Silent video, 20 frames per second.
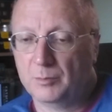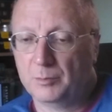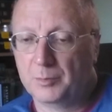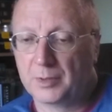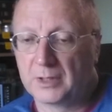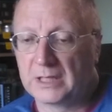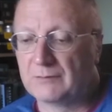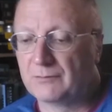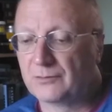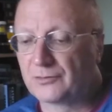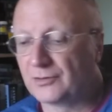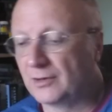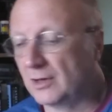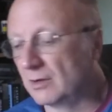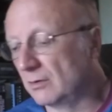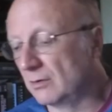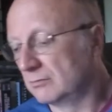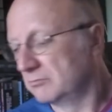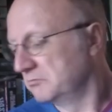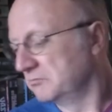But even
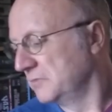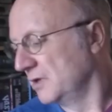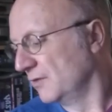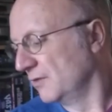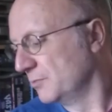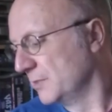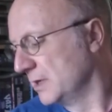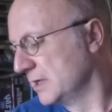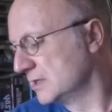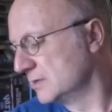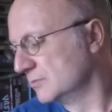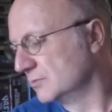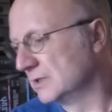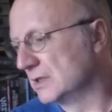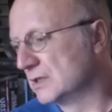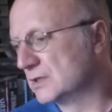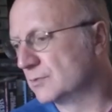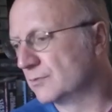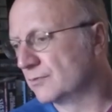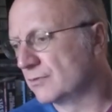so, I've made some
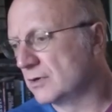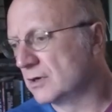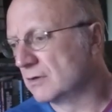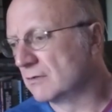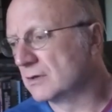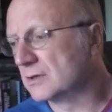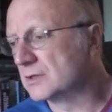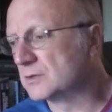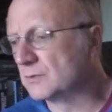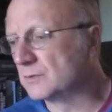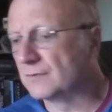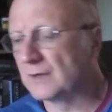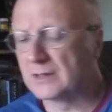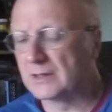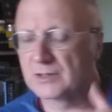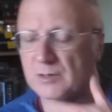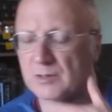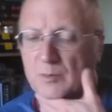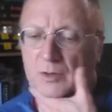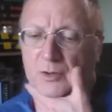decent progress. We've
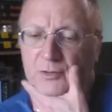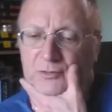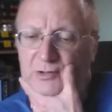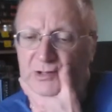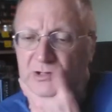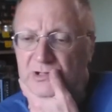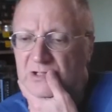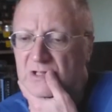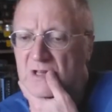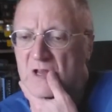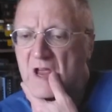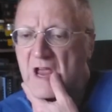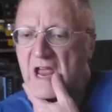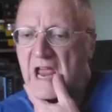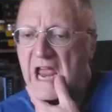had some losses.